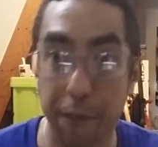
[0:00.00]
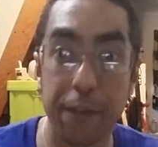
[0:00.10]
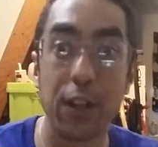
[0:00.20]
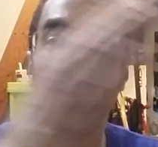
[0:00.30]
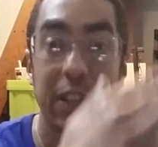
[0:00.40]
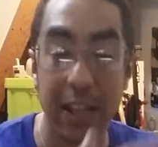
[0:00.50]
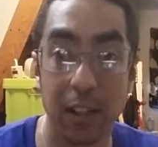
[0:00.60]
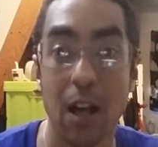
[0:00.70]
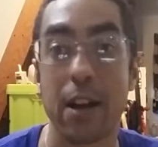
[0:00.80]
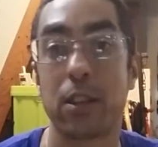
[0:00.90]
filled in a
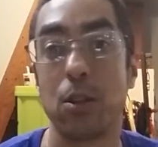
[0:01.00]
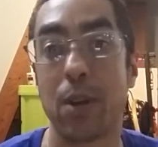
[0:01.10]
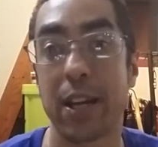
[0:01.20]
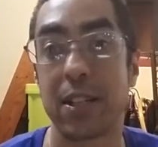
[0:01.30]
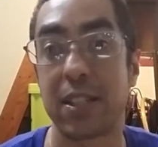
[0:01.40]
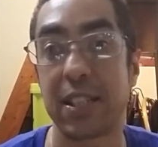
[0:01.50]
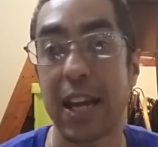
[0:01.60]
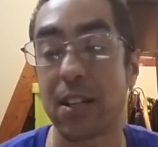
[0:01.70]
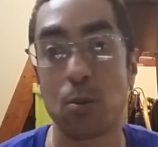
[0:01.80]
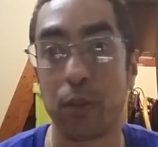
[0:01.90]
lot of the United
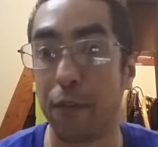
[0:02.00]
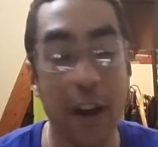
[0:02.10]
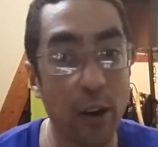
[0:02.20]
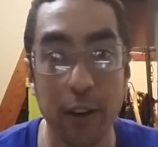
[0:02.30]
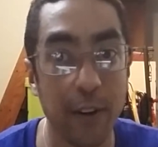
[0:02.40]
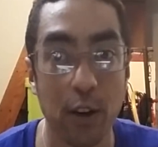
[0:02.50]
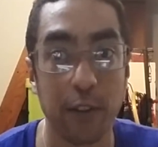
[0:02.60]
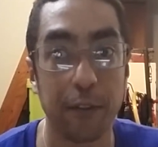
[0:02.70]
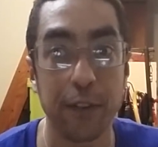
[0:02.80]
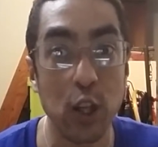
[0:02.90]
States with very,
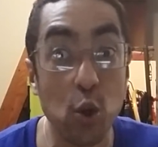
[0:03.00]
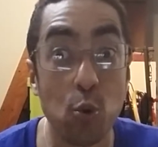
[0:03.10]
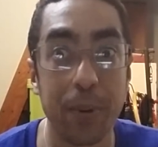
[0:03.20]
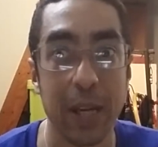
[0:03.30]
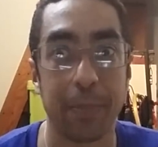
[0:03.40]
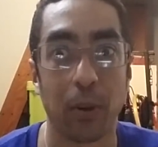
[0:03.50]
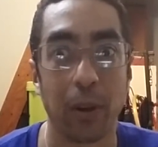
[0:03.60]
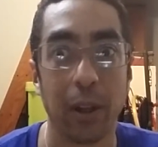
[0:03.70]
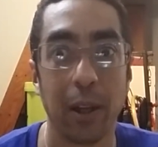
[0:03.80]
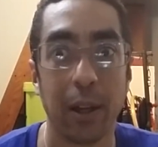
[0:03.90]
very few
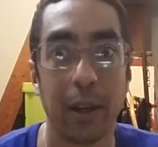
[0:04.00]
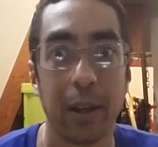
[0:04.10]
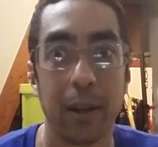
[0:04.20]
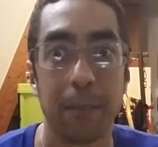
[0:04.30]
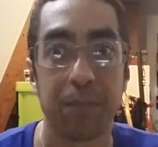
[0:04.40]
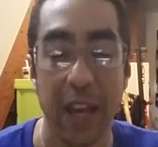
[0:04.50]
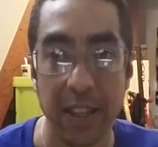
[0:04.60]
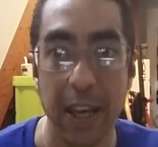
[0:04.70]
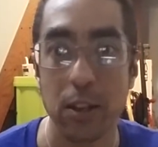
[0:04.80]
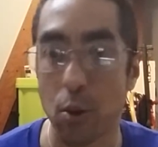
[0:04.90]
people,
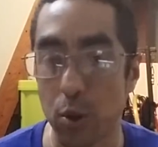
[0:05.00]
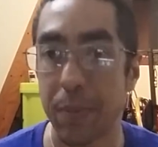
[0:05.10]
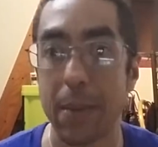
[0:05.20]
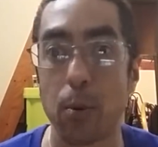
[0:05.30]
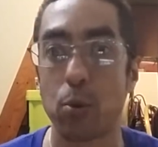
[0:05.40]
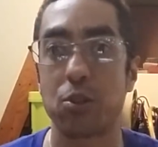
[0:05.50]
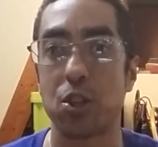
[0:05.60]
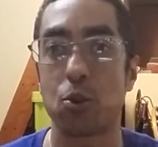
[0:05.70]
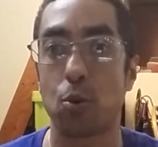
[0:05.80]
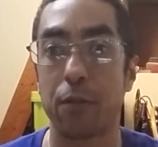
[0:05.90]
and then those people were
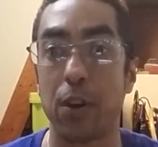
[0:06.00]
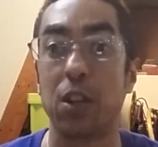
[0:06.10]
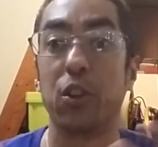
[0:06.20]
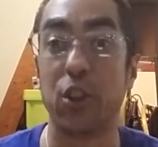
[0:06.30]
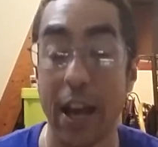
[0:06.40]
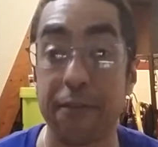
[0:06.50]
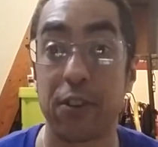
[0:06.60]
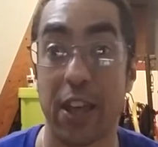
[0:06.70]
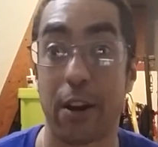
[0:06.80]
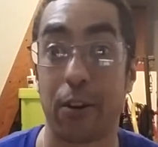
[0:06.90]
just sort of
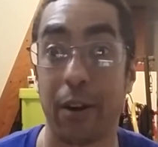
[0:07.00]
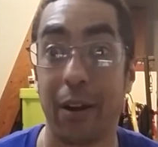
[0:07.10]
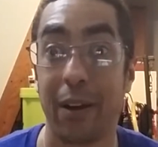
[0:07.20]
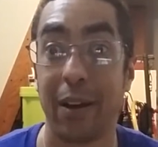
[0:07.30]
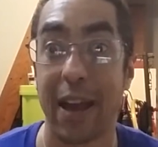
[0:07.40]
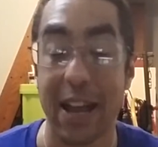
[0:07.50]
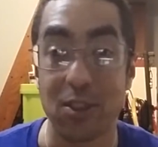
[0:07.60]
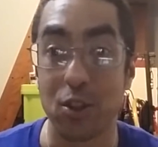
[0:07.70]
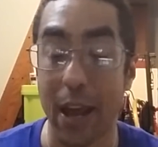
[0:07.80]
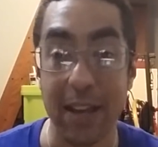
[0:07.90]
left there
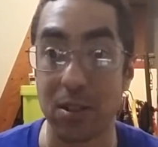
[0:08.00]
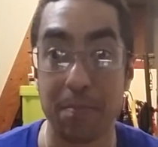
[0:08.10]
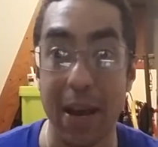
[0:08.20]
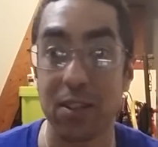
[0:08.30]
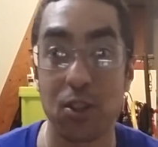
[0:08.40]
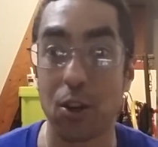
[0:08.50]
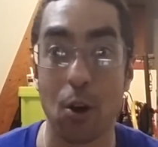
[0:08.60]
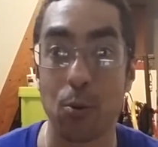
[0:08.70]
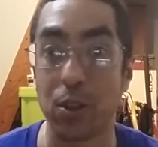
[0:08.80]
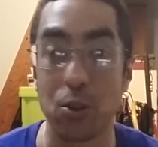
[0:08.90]
as
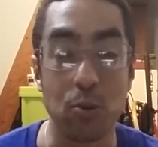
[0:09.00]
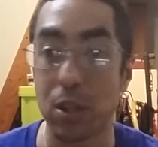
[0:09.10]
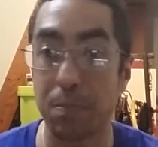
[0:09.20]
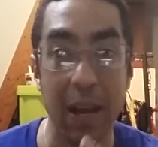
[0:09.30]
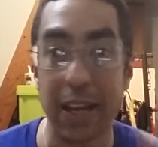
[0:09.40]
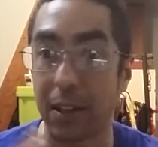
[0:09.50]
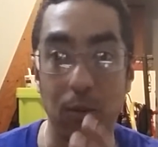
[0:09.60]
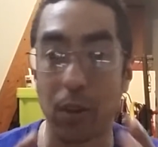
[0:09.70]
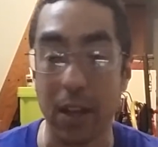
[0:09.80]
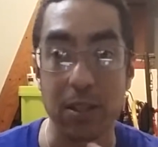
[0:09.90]
Mexico and New
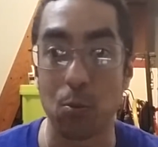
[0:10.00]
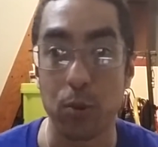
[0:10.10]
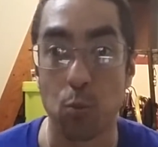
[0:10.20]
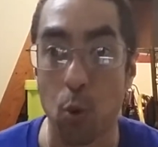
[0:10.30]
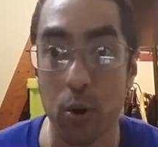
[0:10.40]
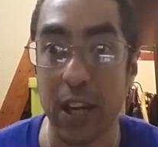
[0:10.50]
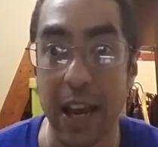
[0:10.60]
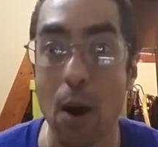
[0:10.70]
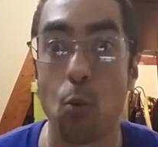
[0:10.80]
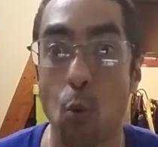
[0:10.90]
Spain, as it was
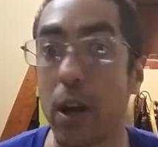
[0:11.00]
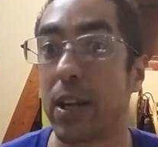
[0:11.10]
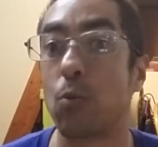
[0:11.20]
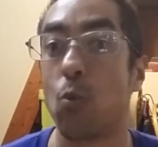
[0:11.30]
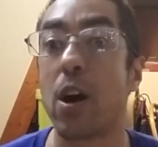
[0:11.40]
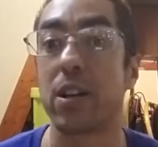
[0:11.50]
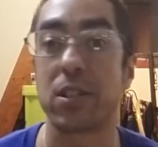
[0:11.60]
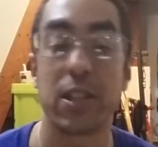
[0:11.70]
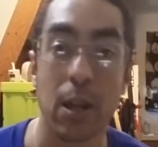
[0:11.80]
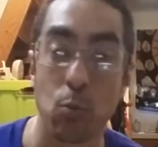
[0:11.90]
working out what it
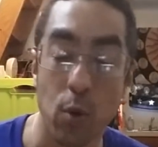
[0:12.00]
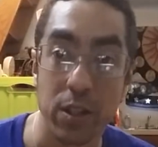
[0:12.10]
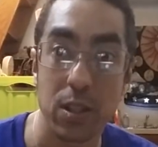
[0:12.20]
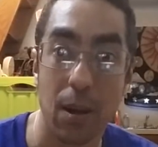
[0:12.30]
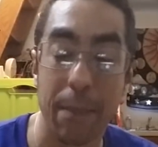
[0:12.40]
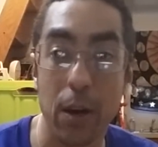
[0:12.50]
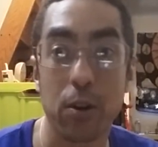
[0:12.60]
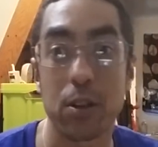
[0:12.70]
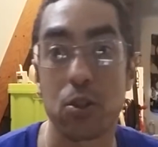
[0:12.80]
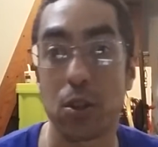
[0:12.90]
was. And then once
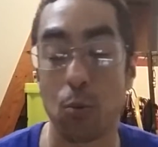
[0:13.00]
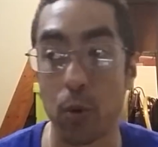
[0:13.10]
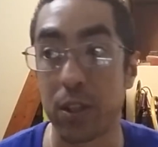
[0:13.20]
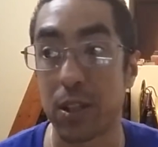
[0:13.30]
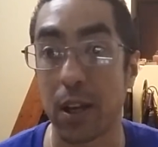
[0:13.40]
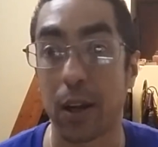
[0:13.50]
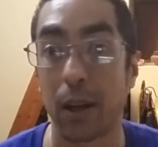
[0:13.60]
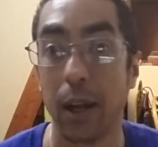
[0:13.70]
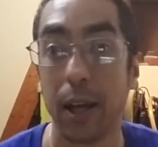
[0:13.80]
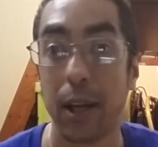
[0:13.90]
the